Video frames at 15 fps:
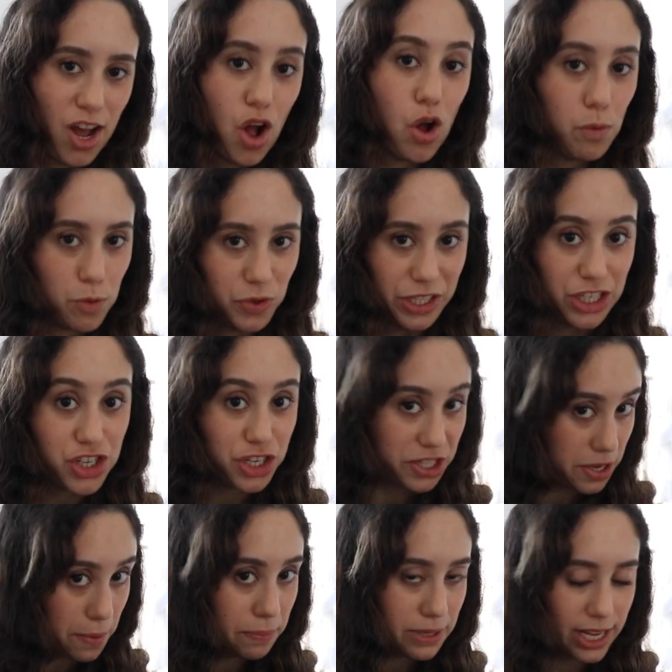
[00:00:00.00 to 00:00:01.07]

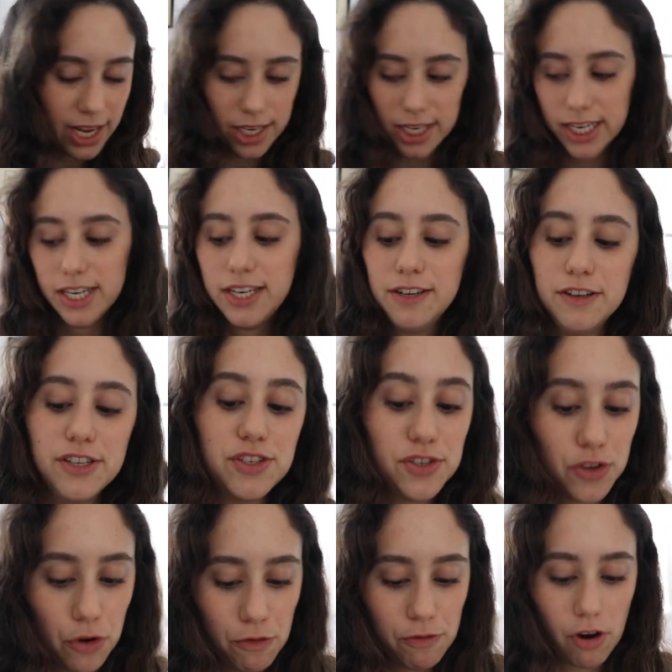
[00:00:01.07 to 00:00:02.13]
Hobonichi planner
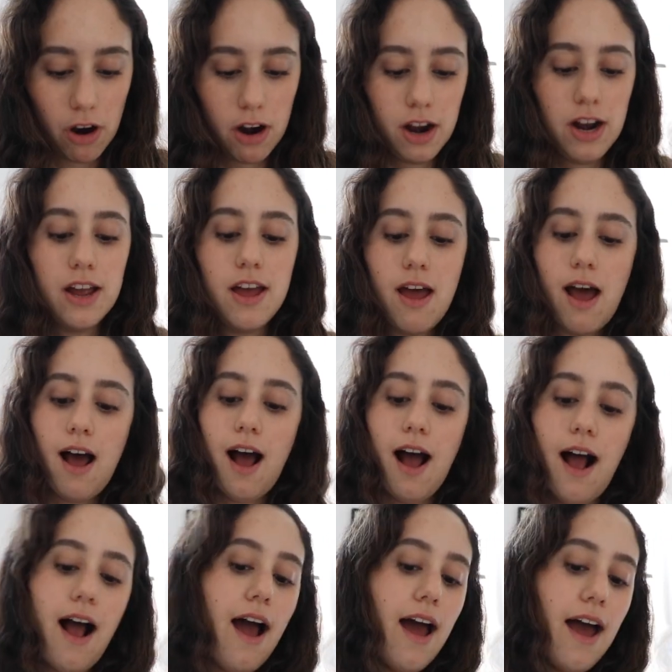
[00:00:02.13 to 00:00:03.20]
so far.
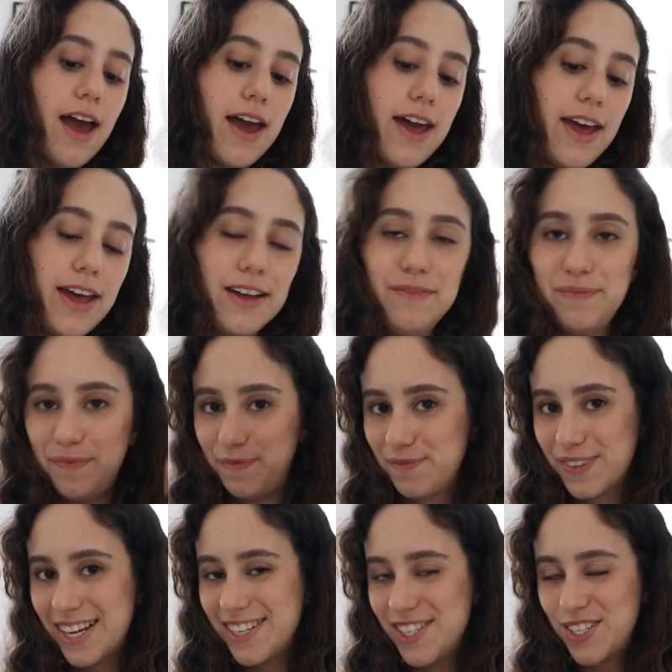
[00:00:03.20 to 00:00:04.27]
I
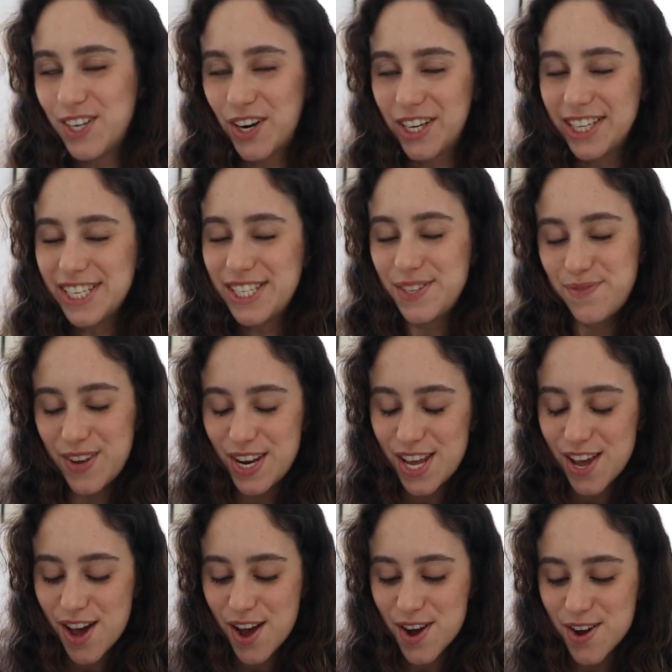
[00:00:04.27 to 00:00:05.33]
started this
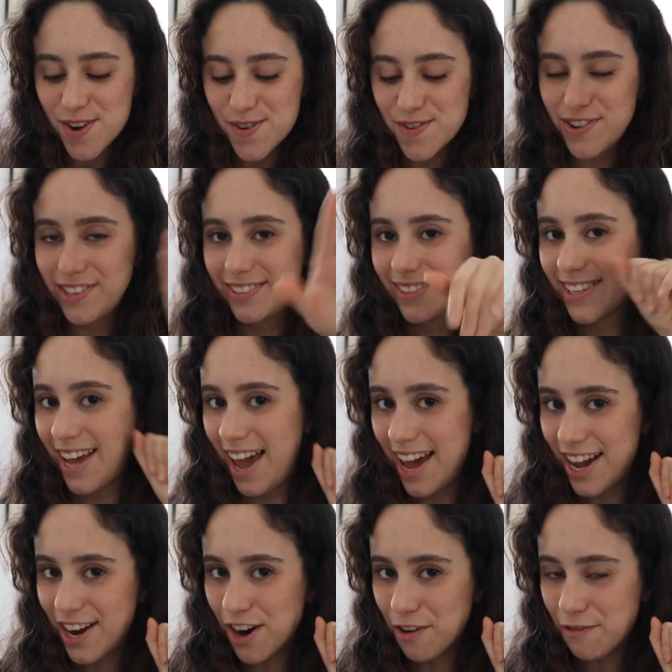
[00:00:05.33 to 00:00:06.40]
video.
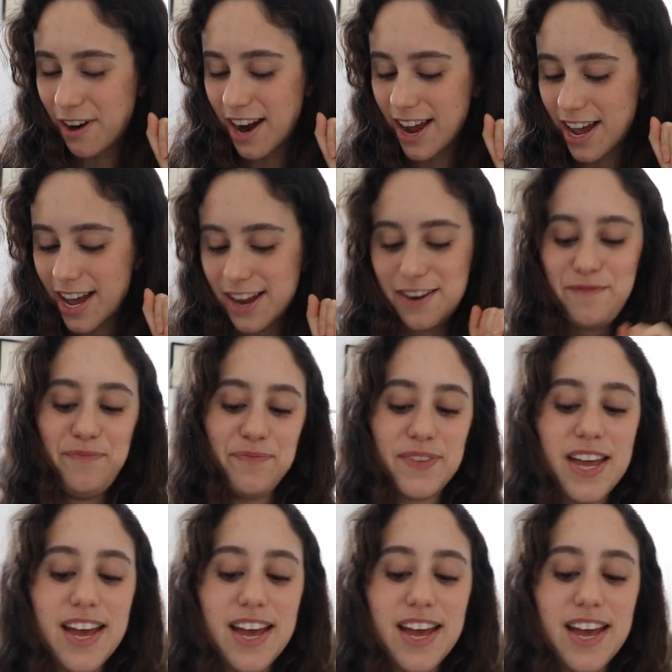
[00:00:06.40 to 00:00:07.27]
Hey, girlfriend.